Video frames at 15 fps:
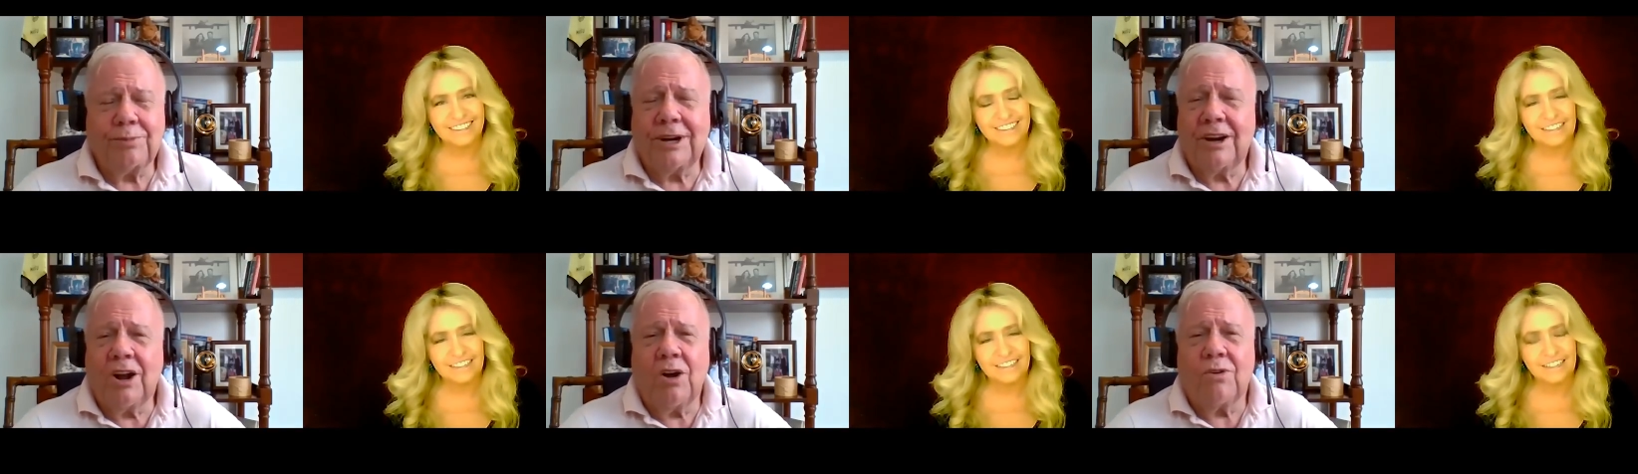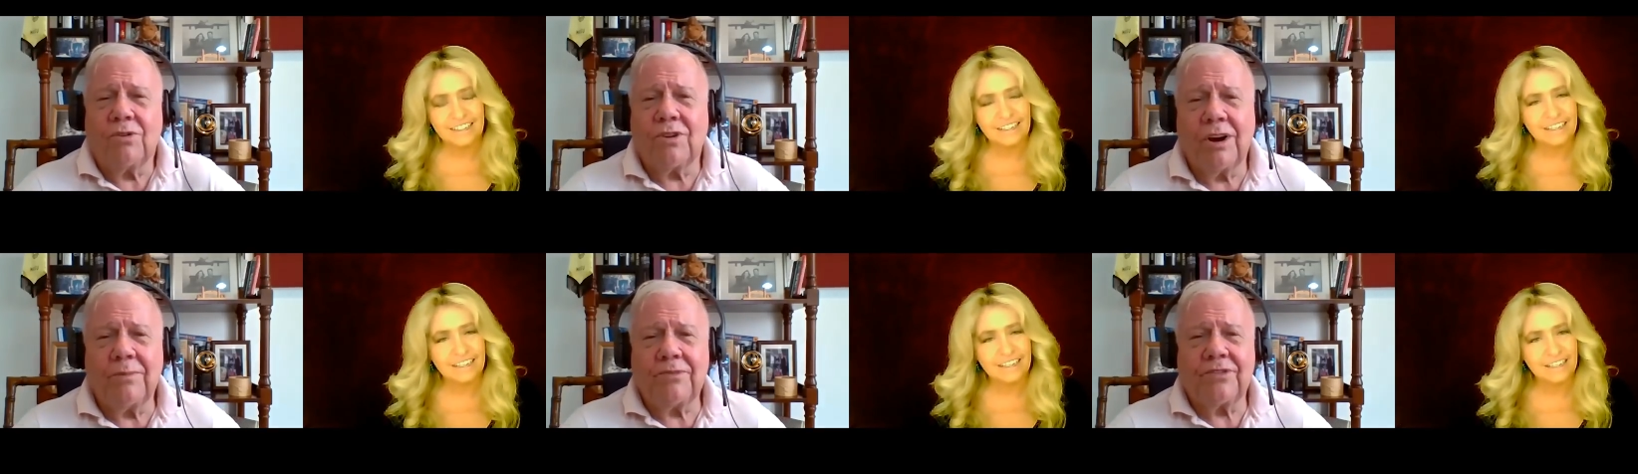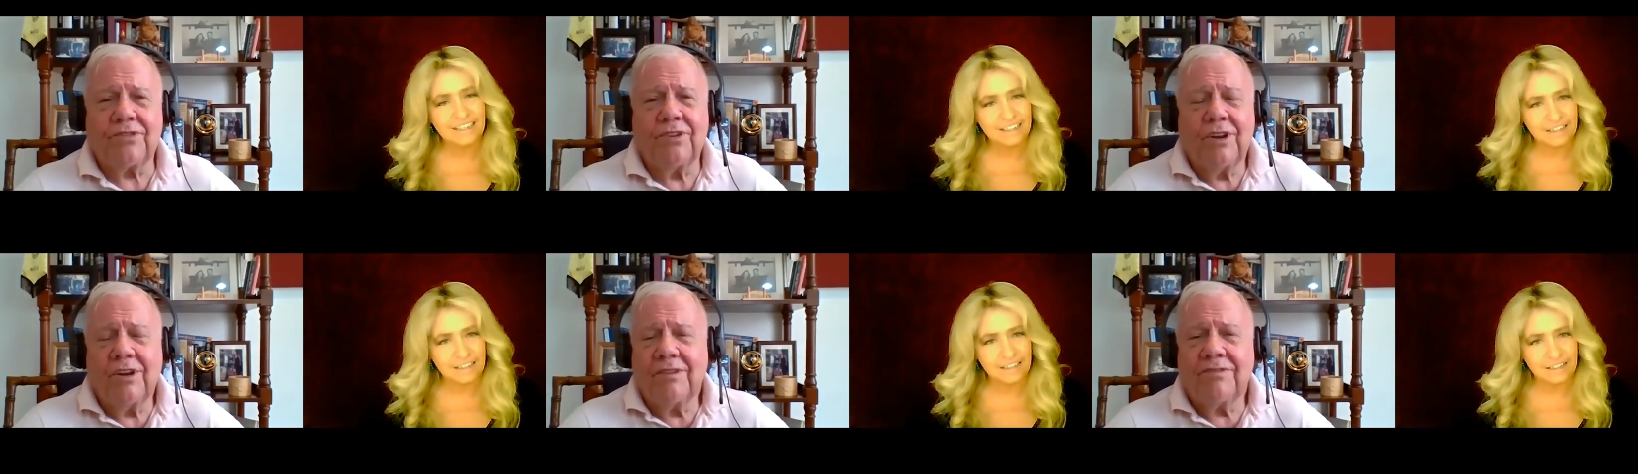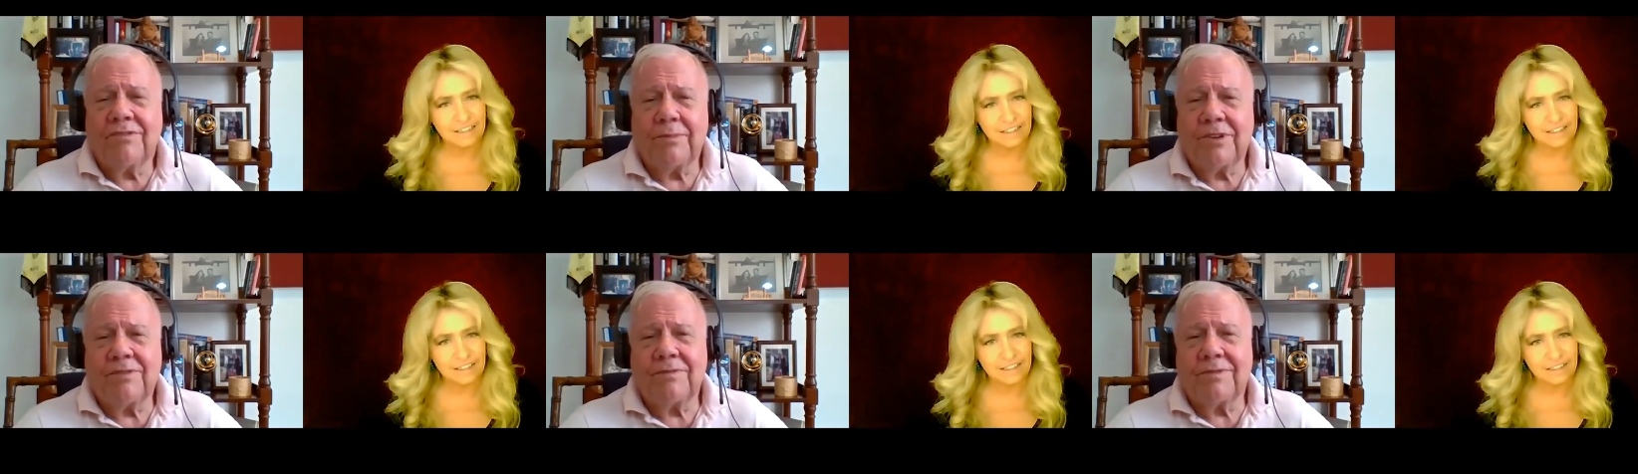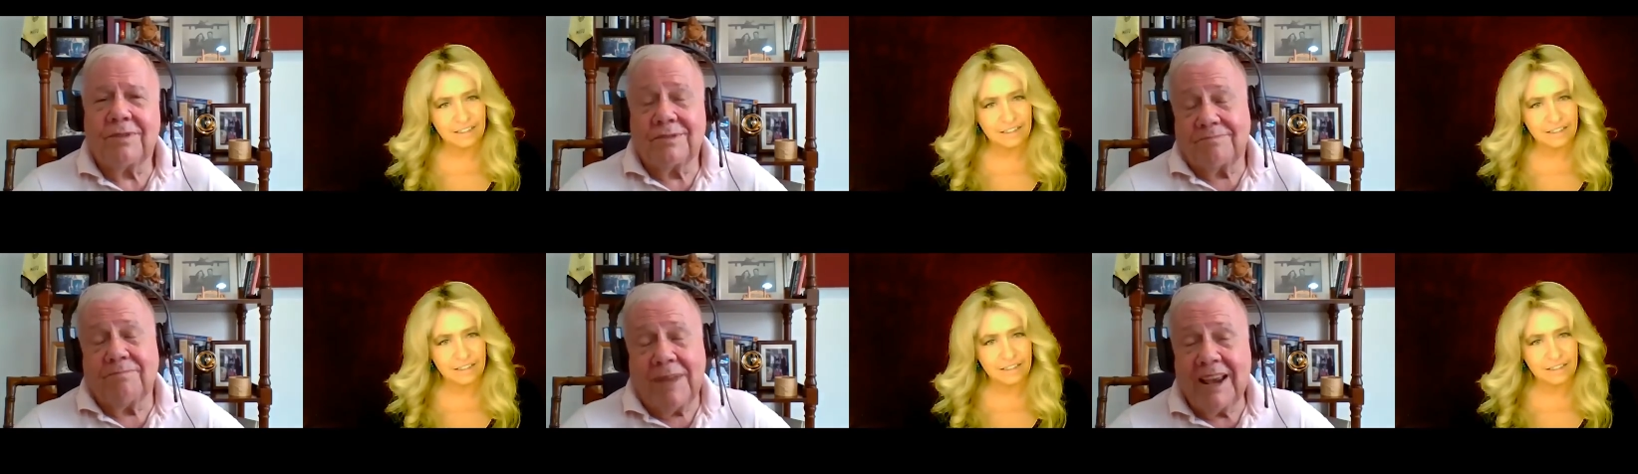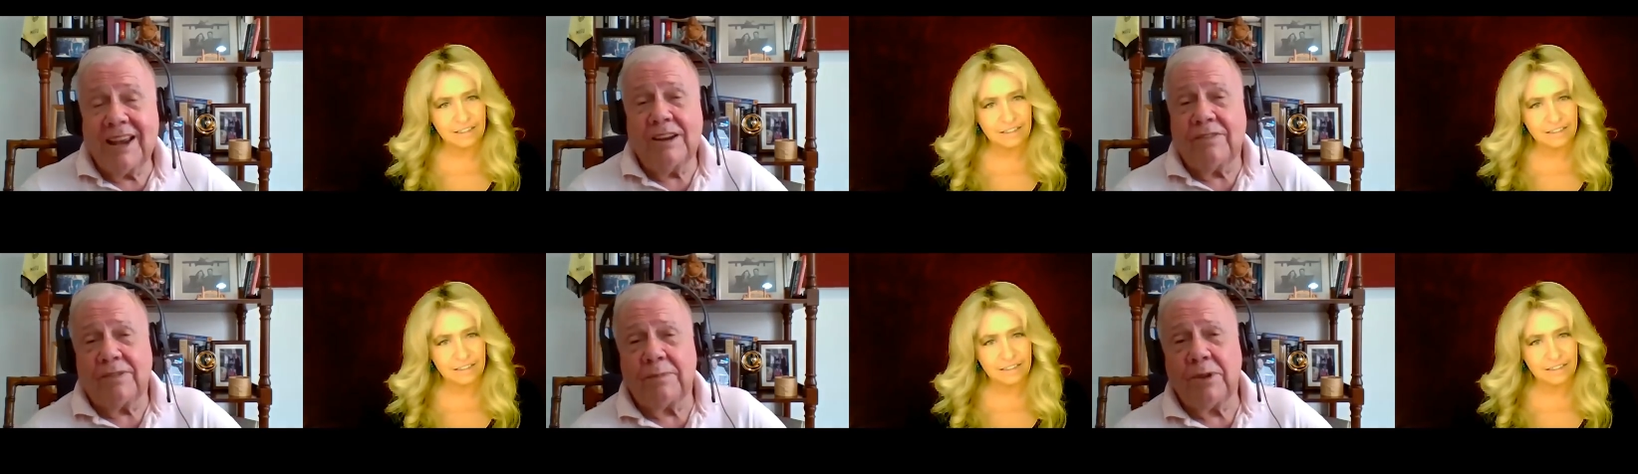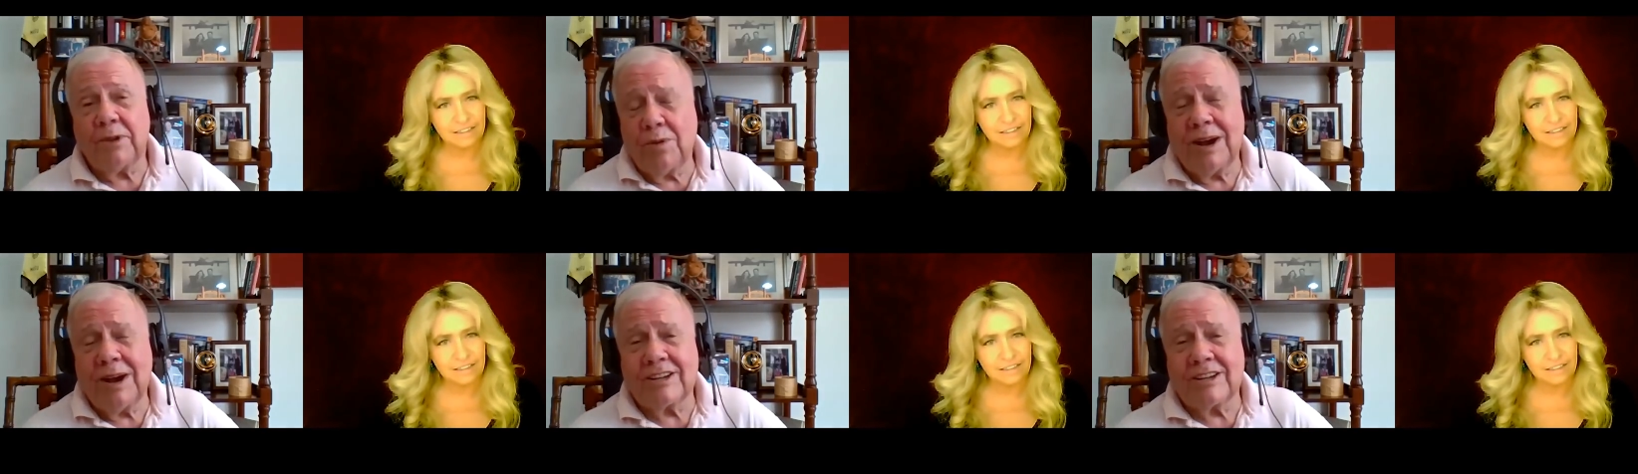Speaker 1: But it all comes from the mainly from the U.S.